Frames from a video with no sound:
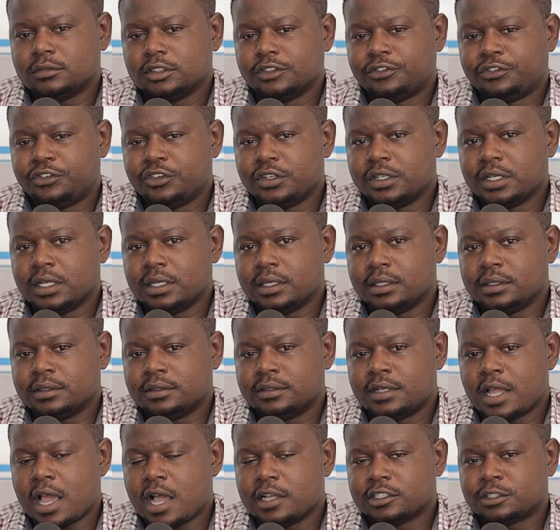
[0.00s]
If you're in the
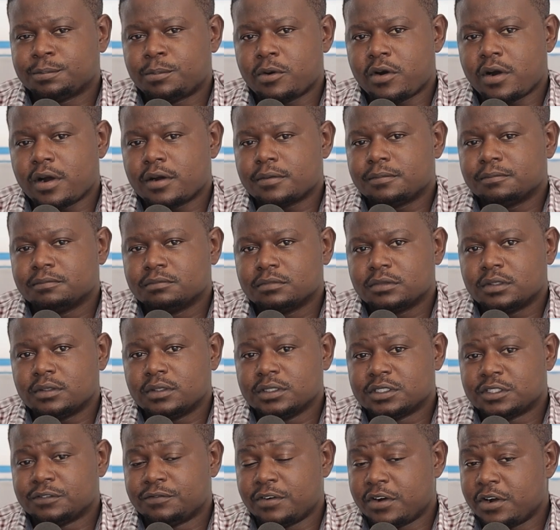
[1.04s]
diaspora,
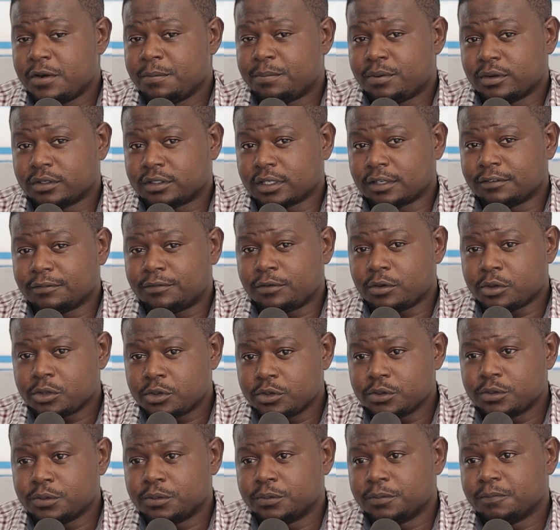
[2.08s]
this is very important for
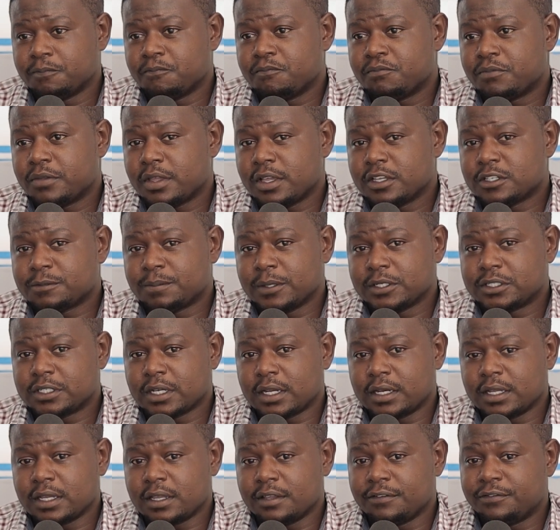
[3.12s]
you,
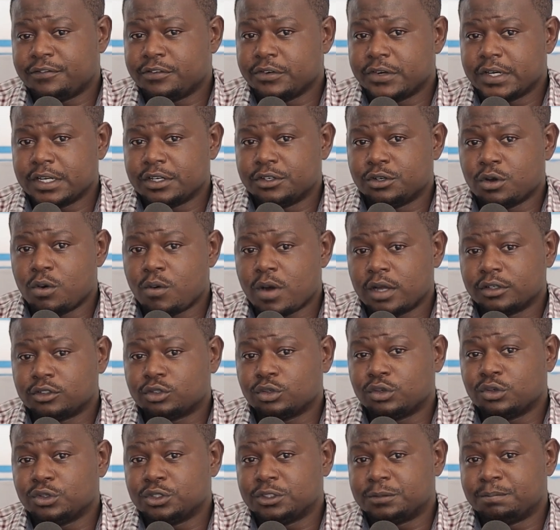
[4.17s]
especially if you really don't want
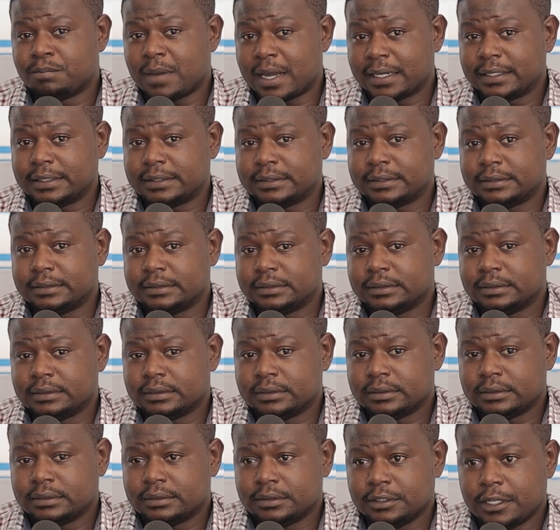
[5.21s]
to lose money.
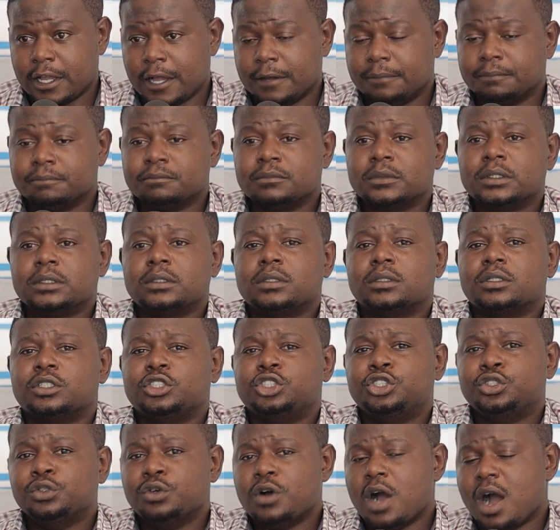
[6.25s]

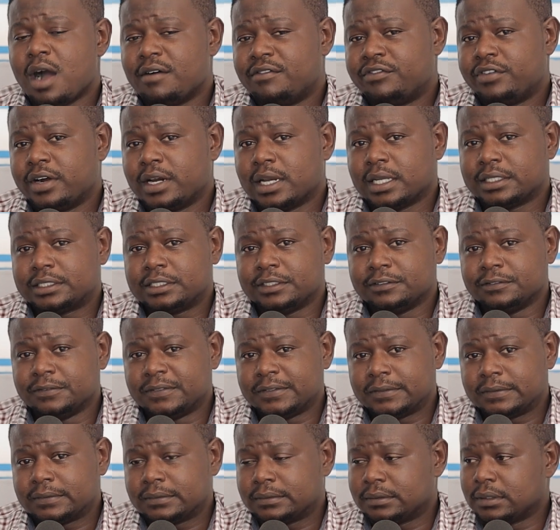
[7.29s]
You have
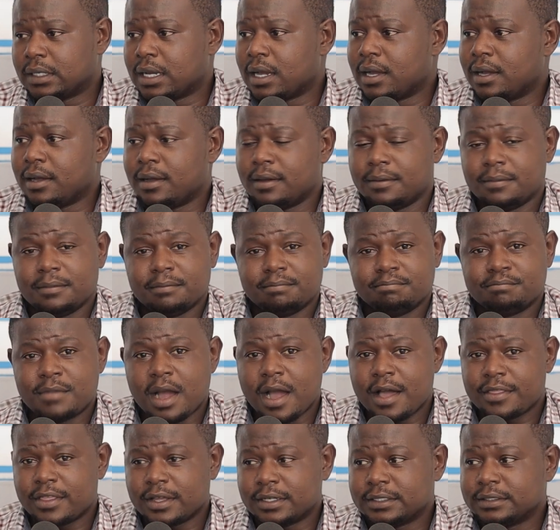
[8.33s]
relatives,
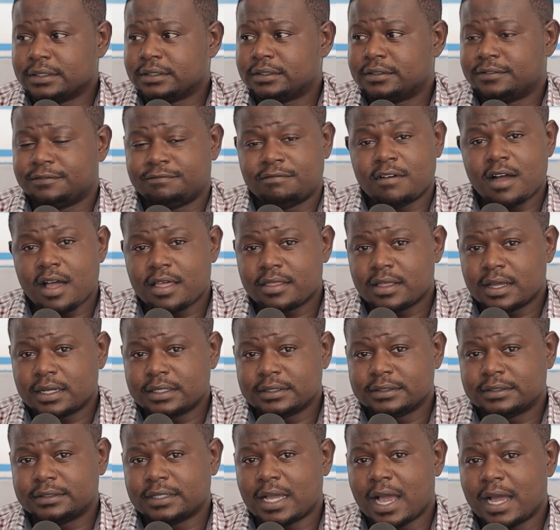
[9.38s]
mothers,
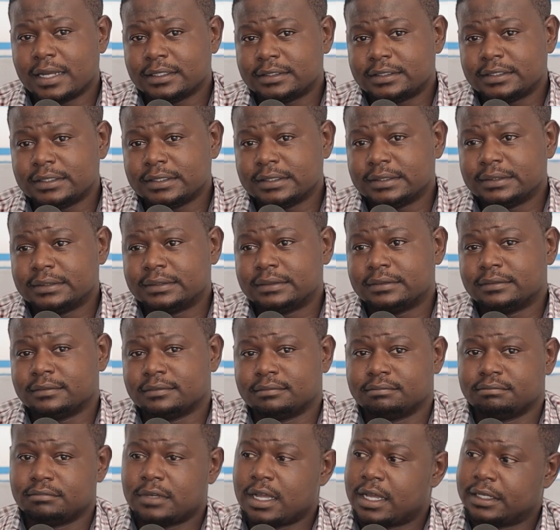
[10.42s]
fathers, aunties,
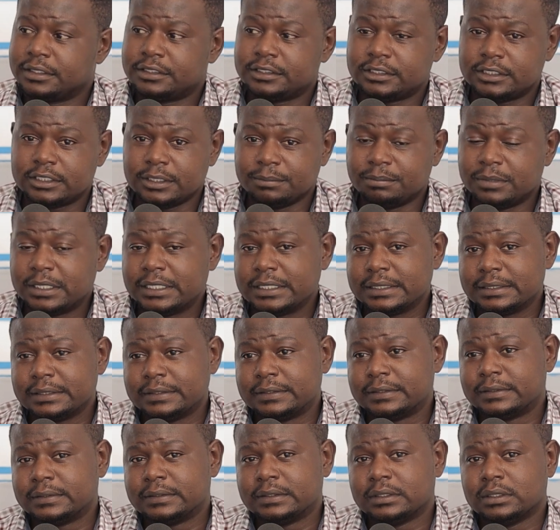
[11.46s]

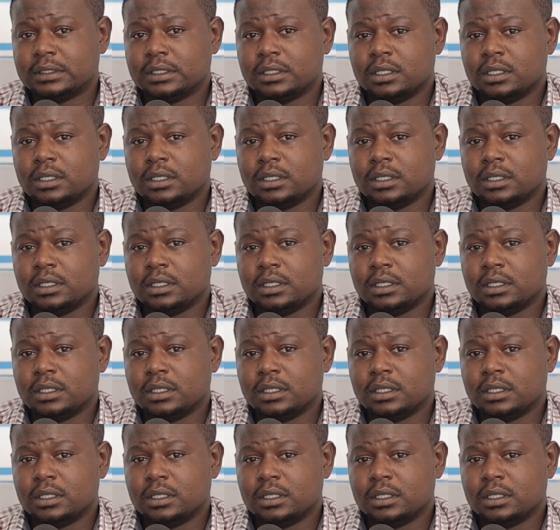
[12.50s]
siblings.